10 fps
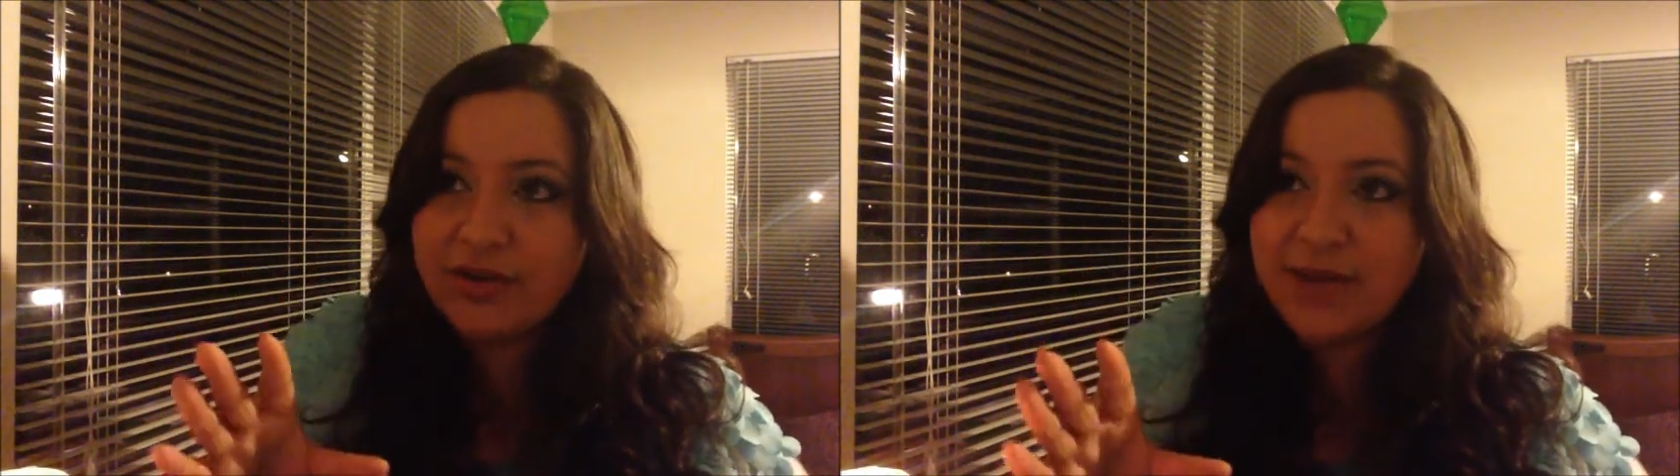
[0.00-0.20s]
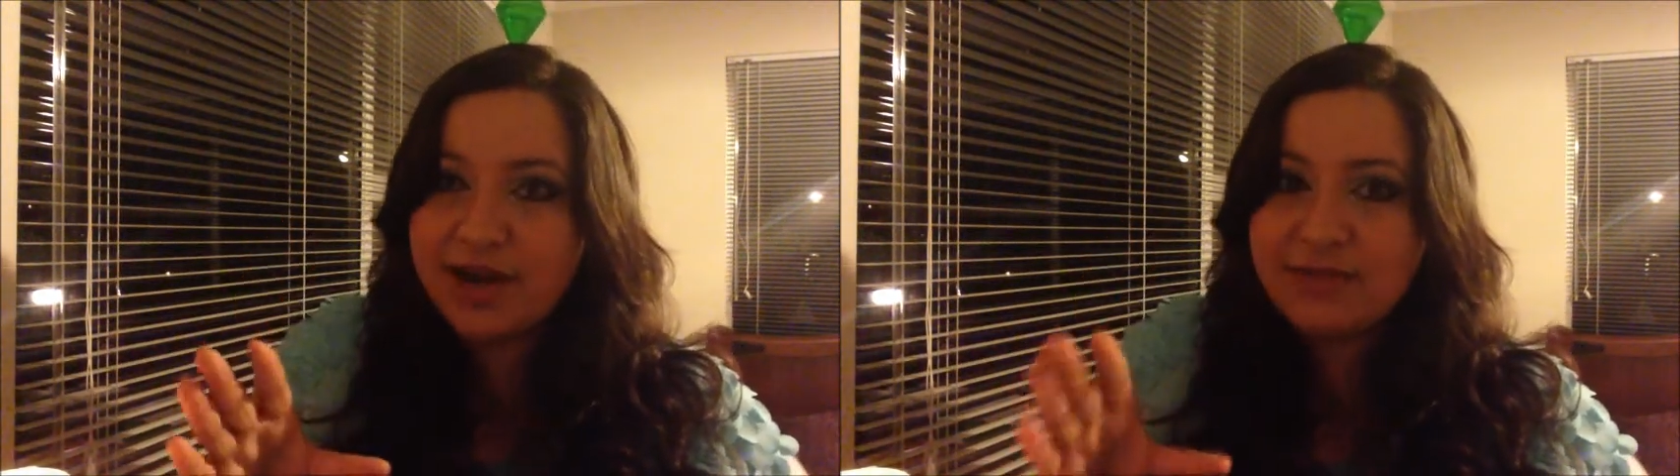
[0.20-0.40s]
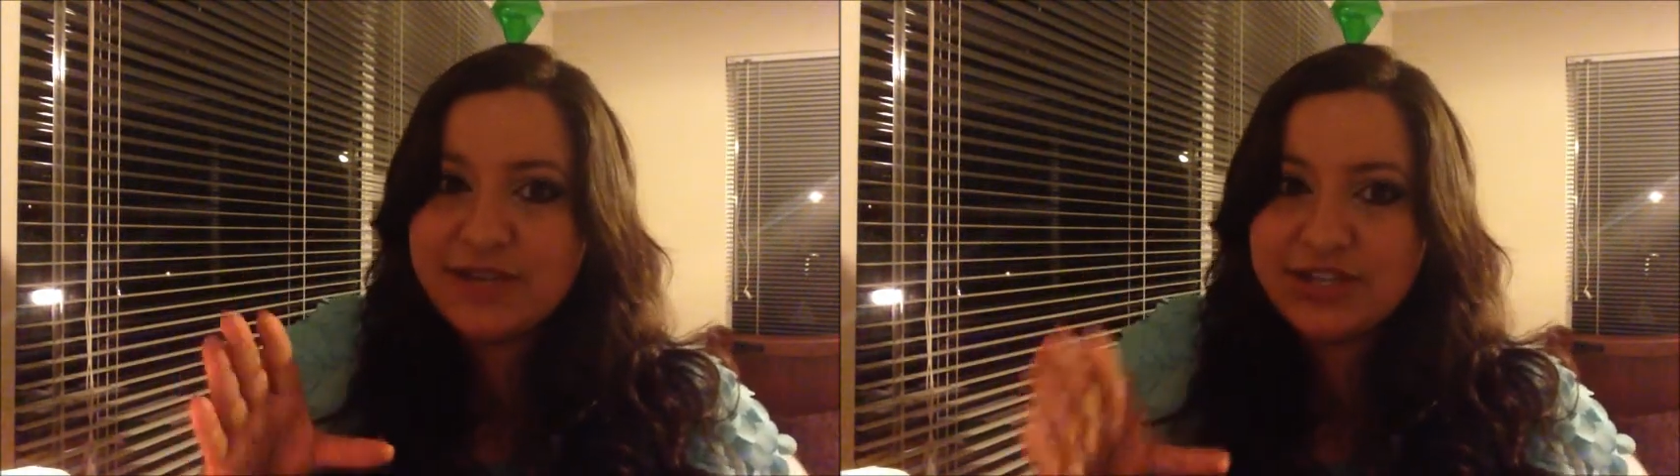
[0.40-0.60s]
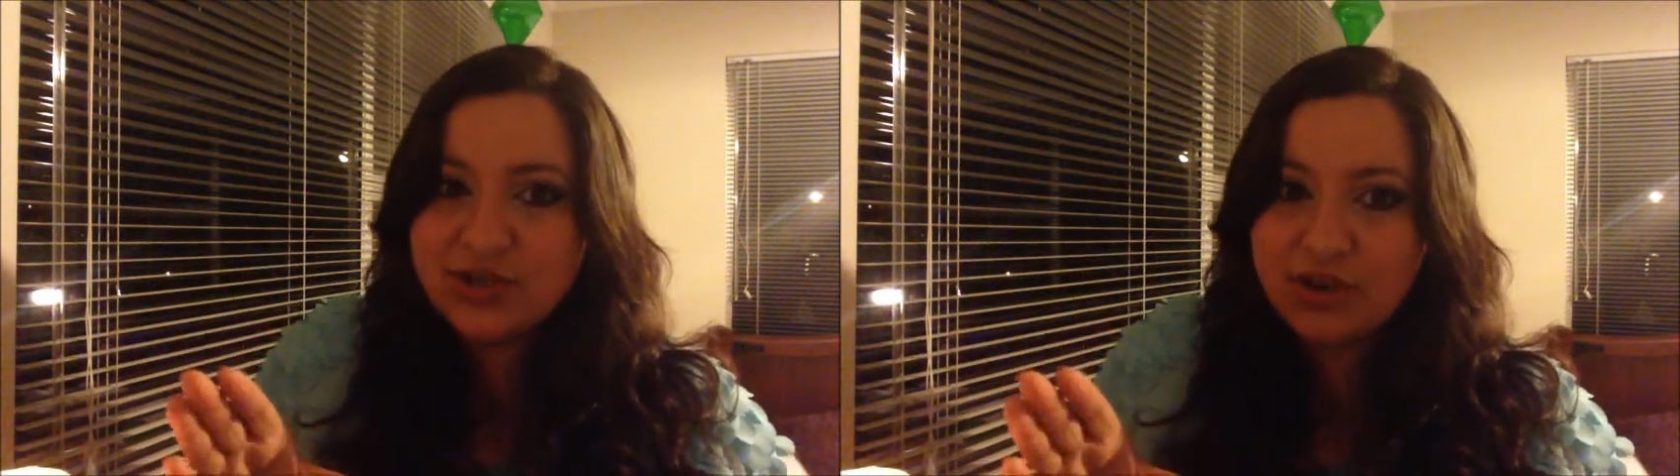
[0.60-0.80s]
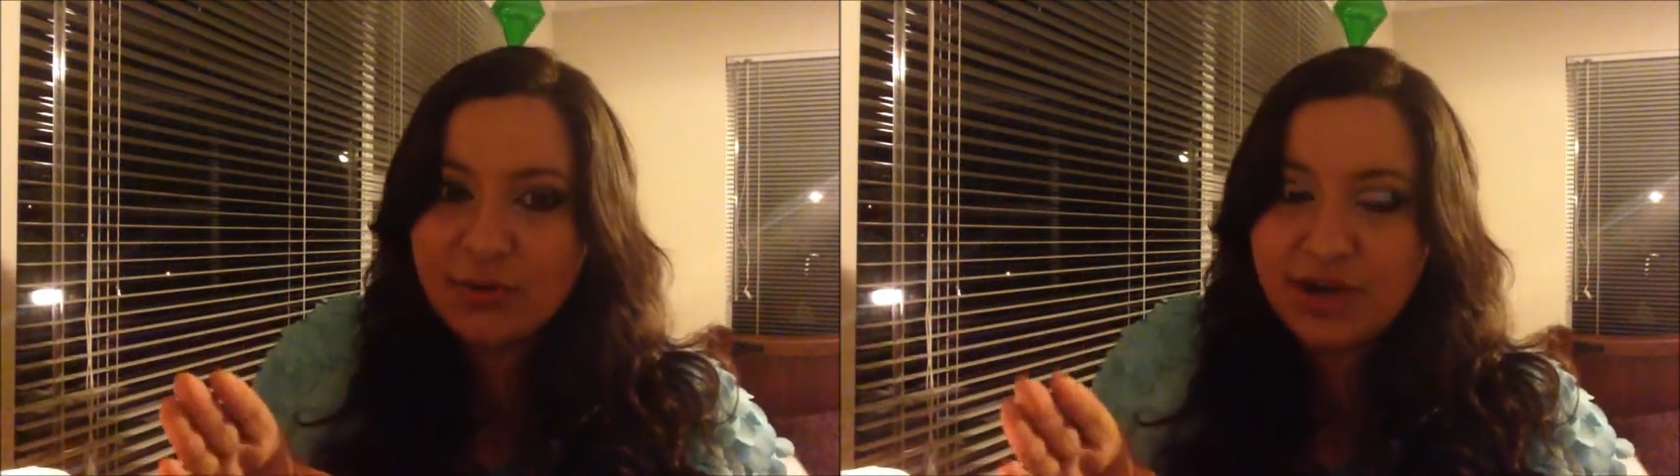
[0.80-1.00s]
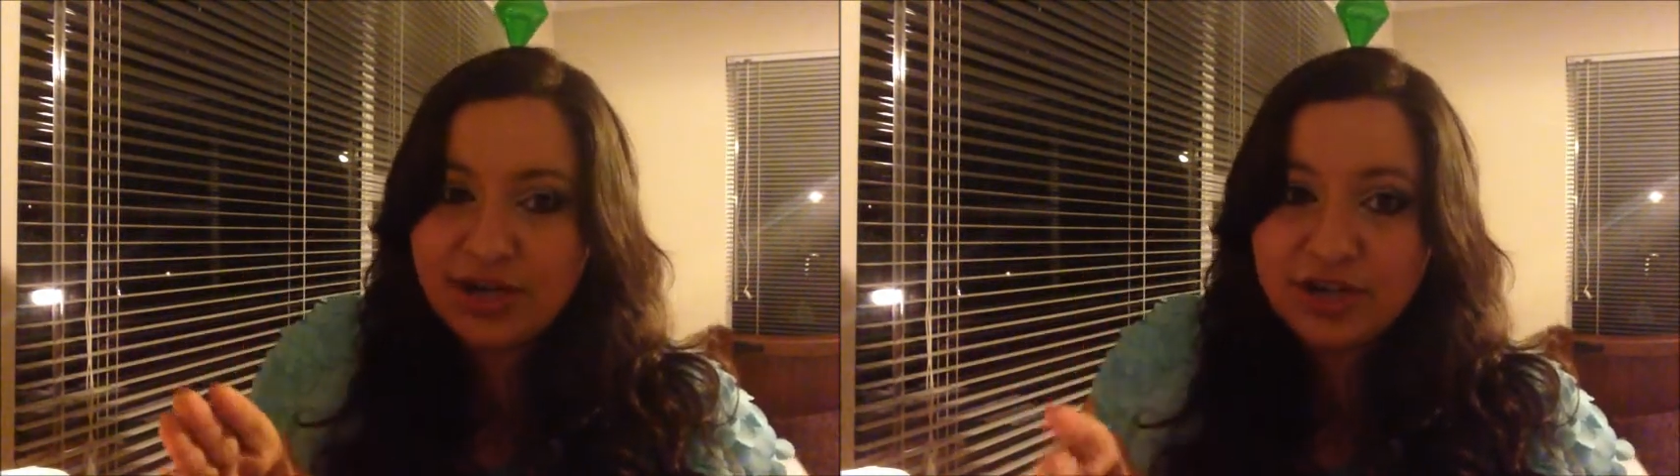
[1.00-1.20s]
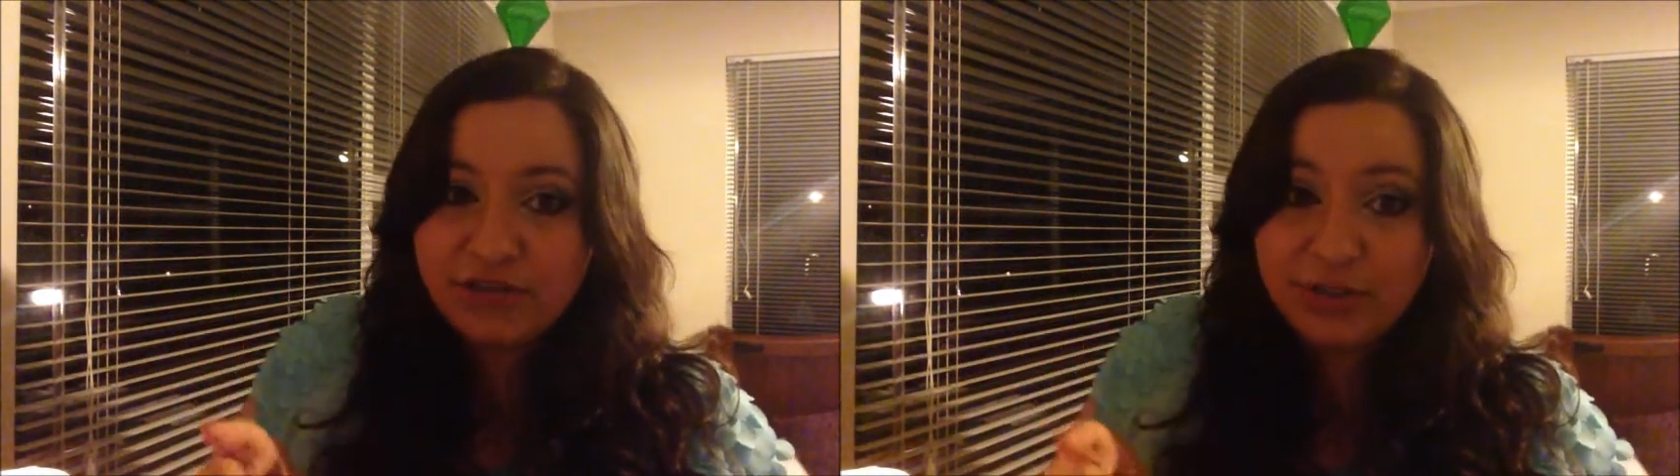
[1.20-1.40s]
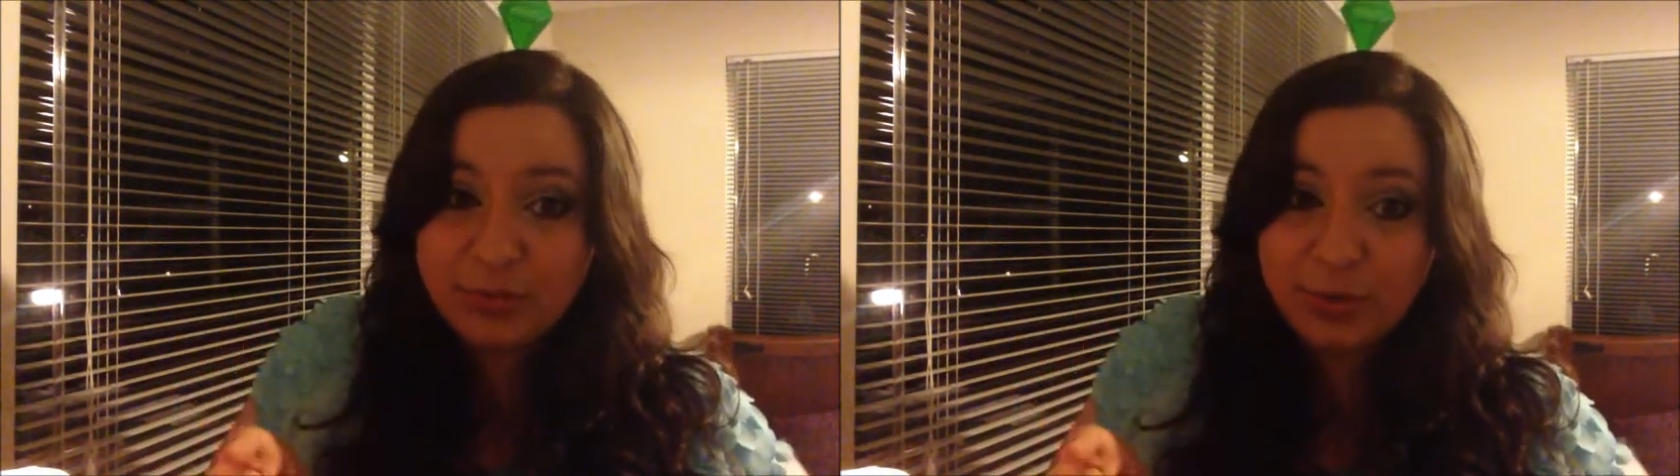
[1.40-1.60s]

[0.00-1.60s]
reminded me so much of the